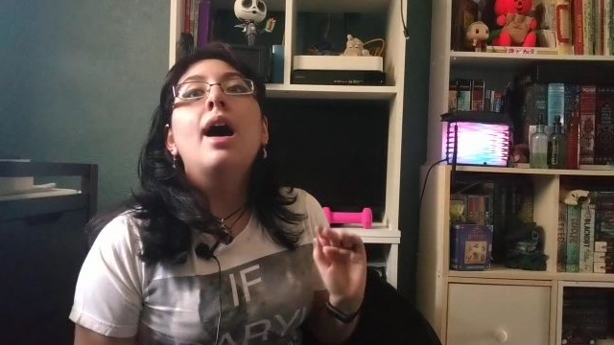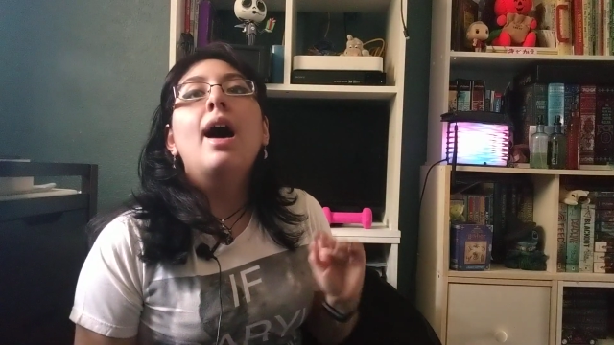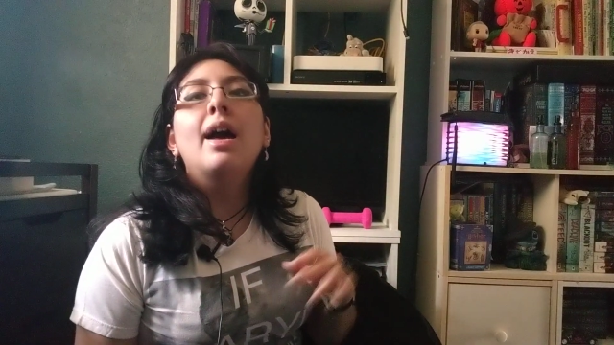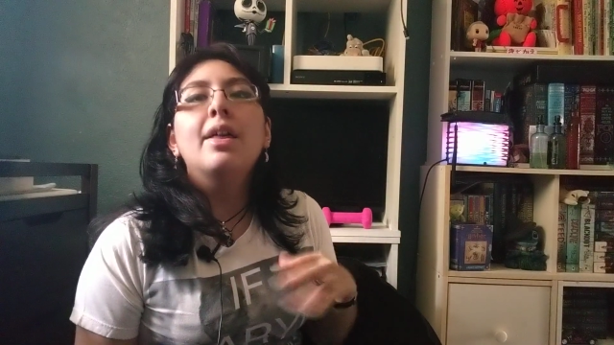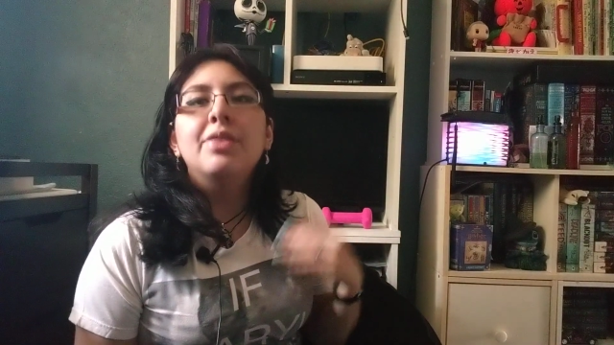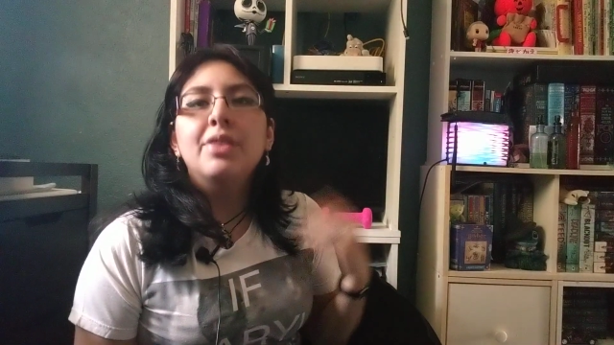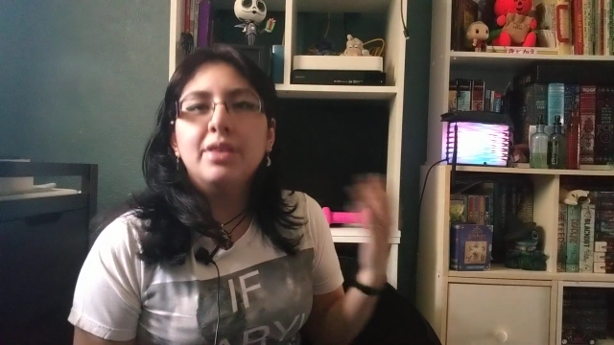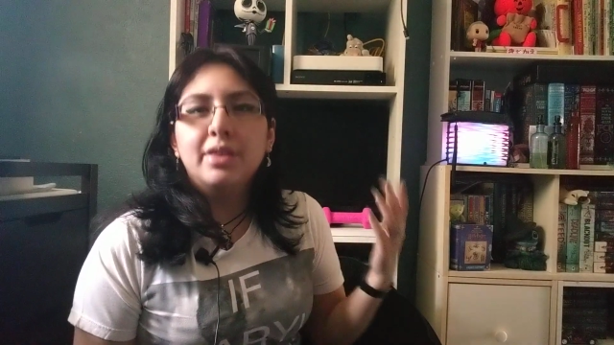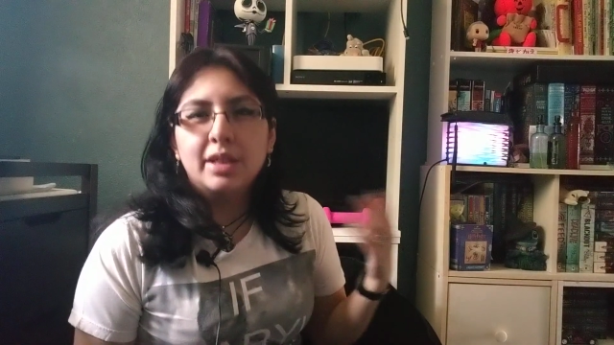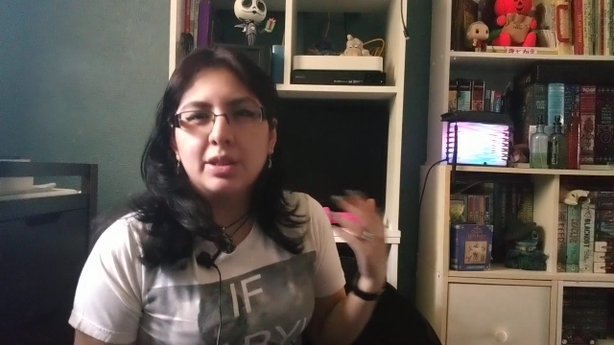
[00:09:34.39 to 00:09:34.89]
I
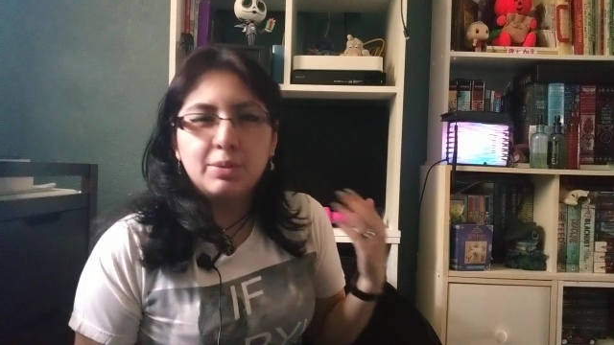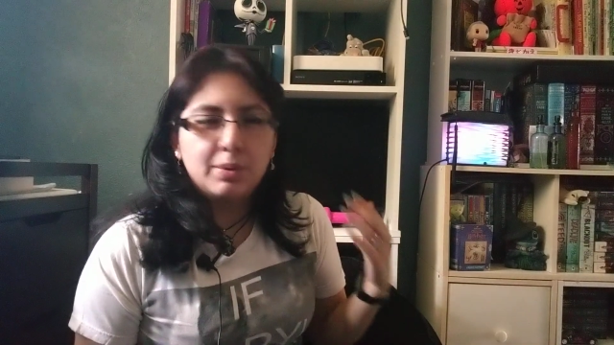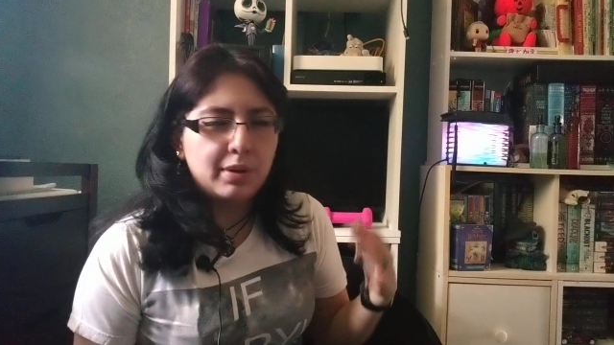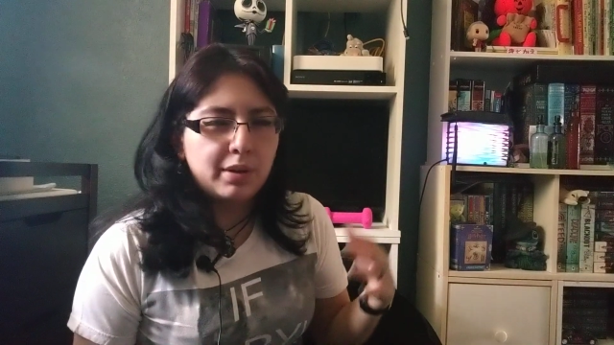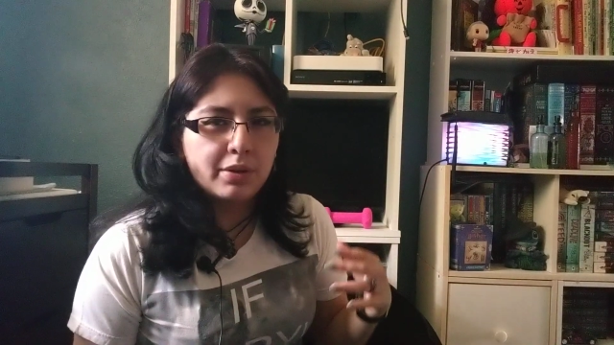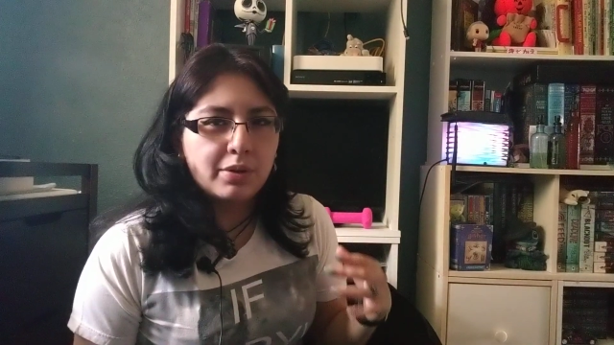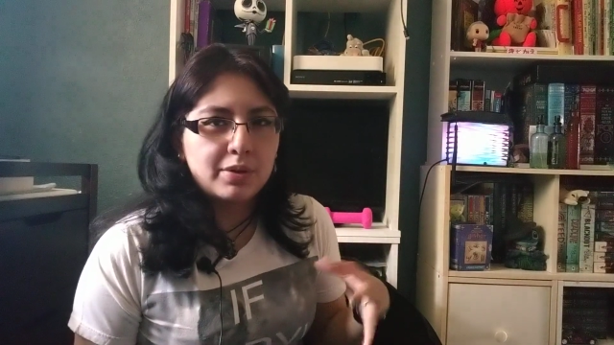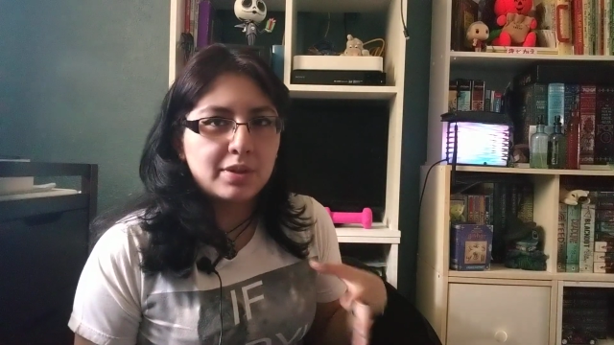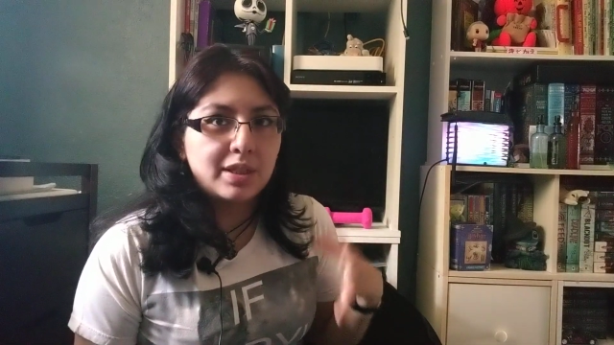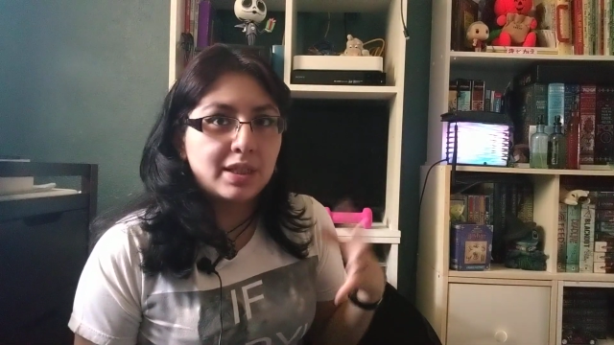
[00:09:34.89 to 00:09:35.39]
think that's one
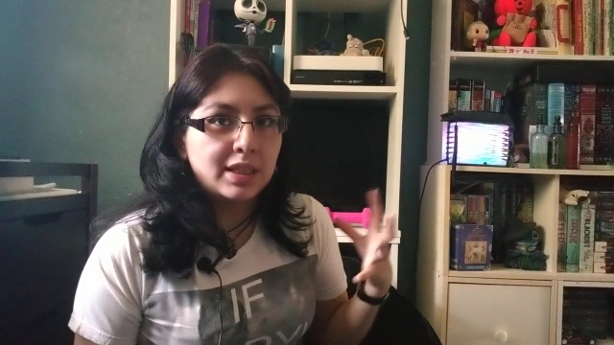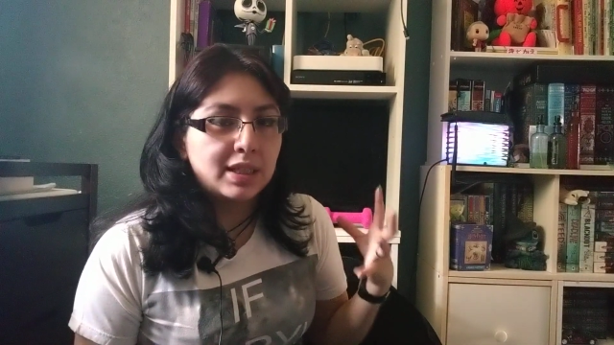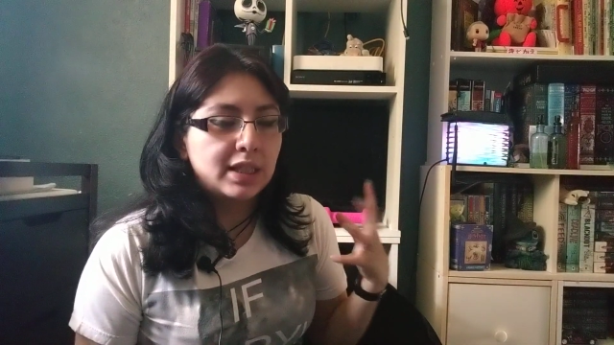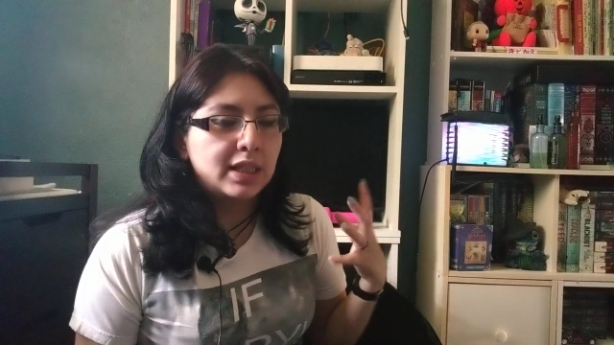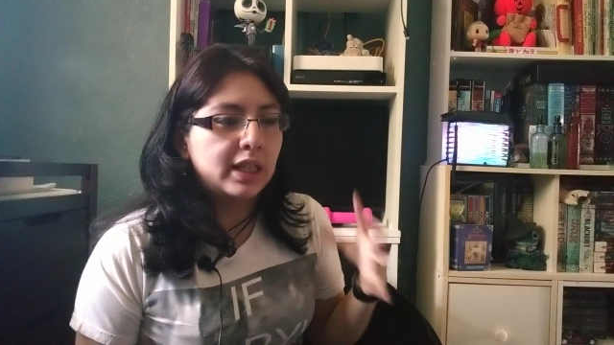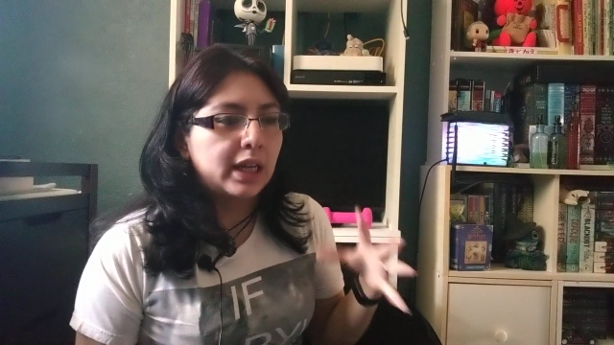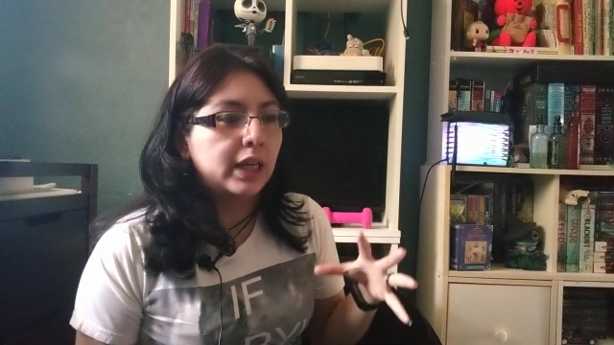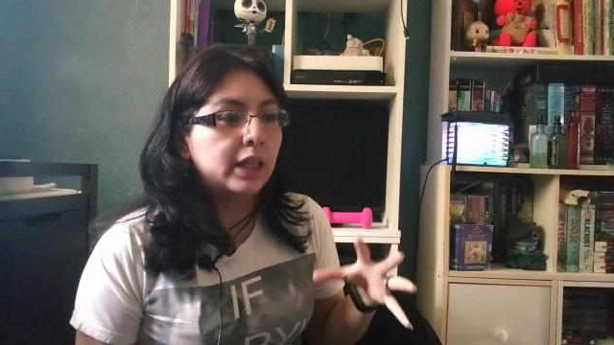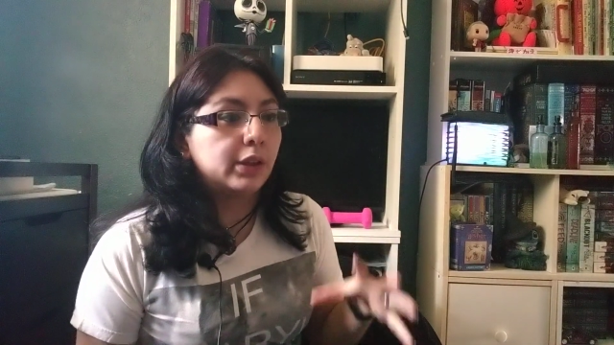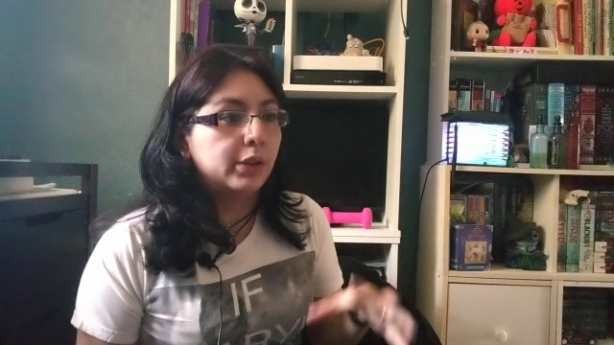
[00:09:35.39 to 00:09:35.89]
of those things
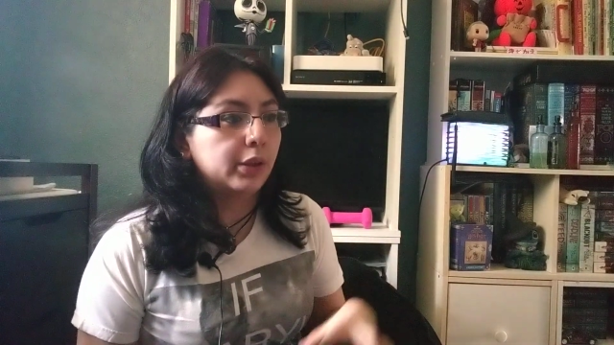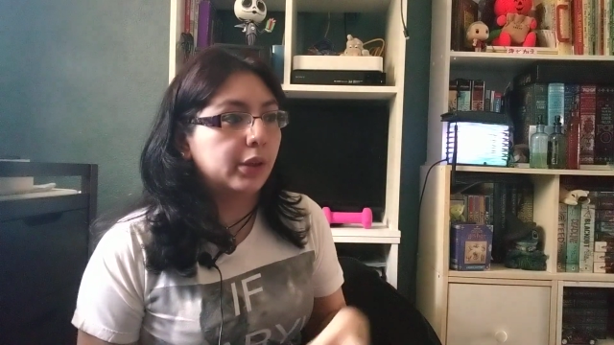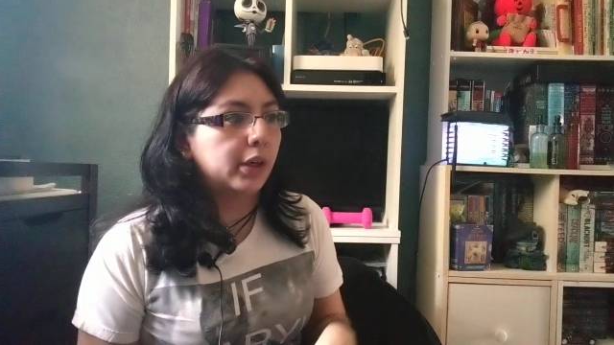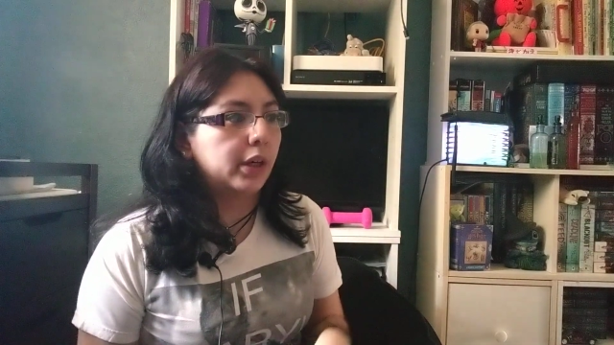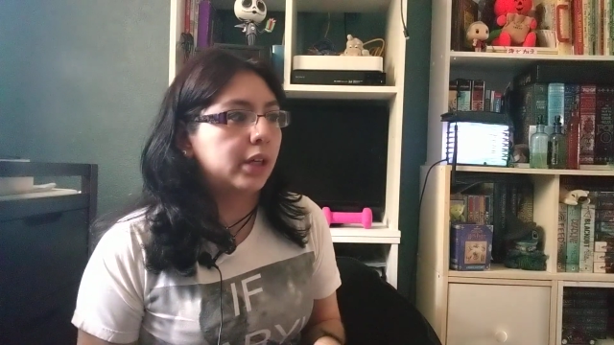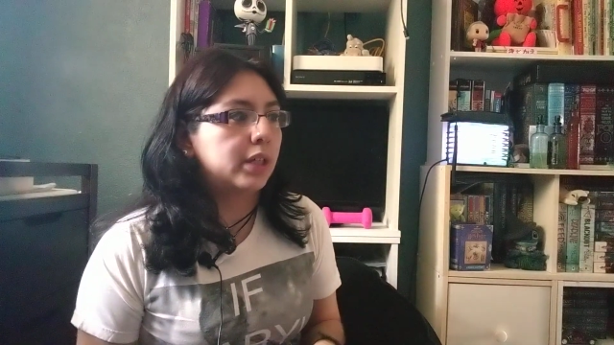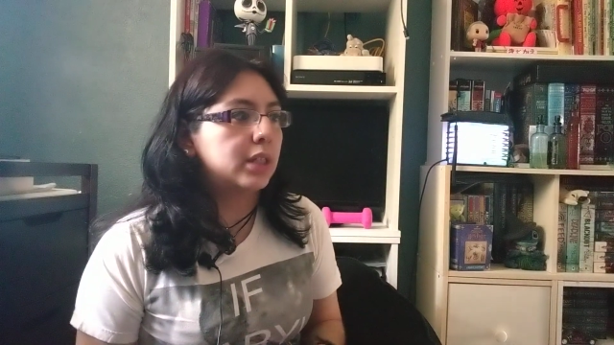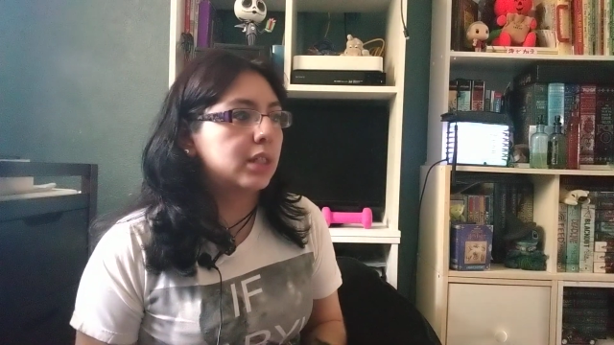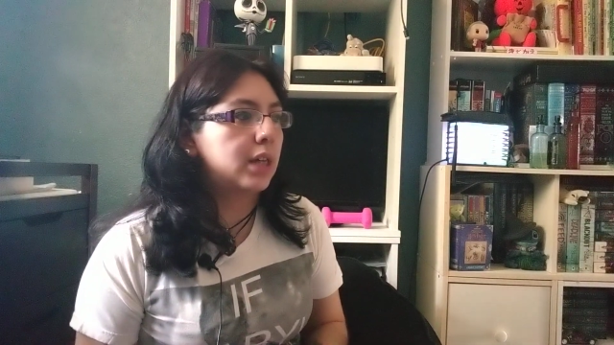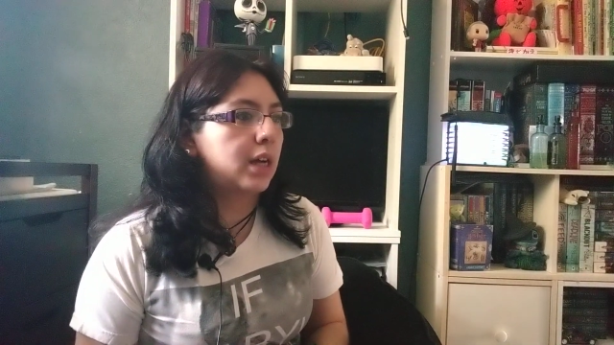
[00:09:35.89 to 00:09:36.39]
that I
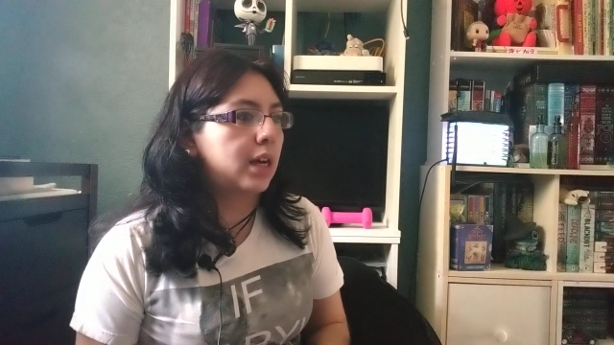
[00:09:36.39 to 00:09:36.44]
learned.